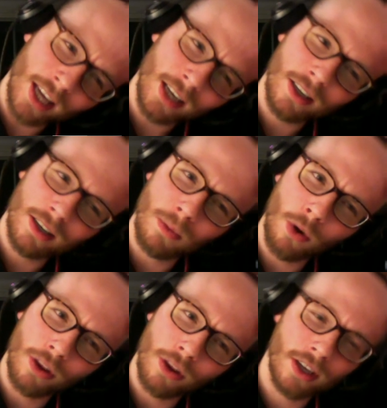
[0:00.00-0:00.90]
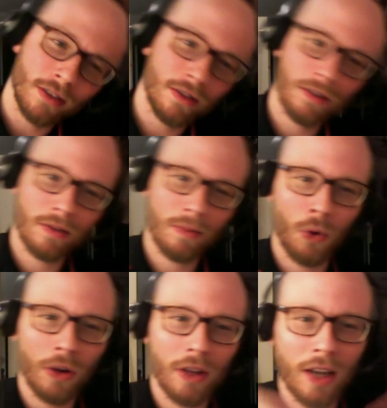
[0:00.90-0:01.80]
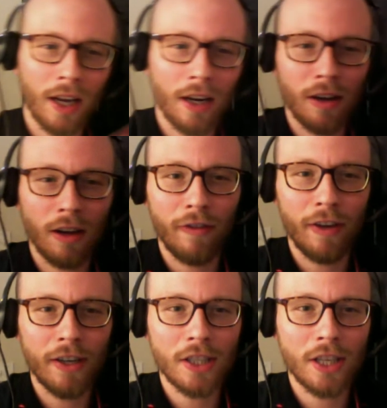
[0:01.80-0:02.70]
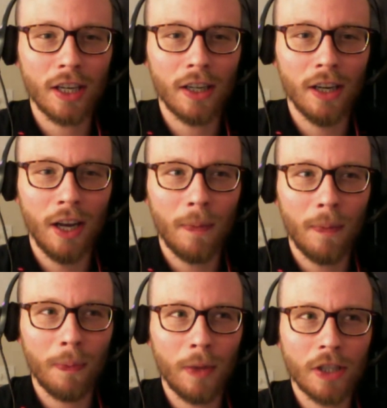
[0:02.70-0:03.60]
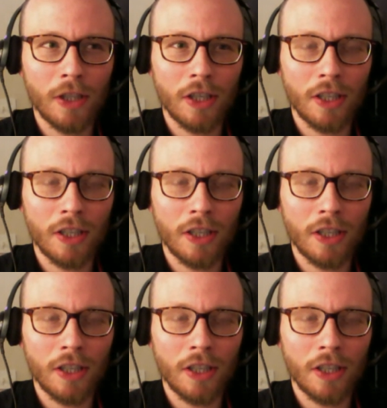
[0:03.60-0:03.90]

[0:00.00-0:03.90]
thing more than like a fitness thing. It's just